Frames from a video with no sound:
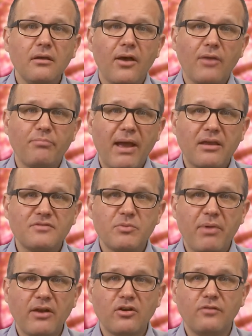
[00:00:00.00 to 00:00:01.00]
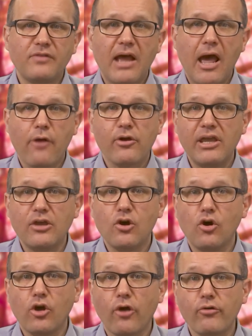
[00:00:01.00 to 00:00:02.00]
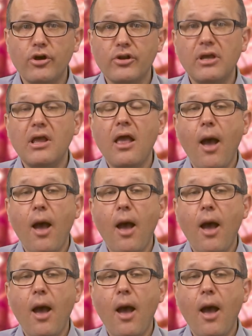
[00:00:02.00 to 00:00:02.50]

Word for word: and Bank of Japan Governor Haruhiko Kuroda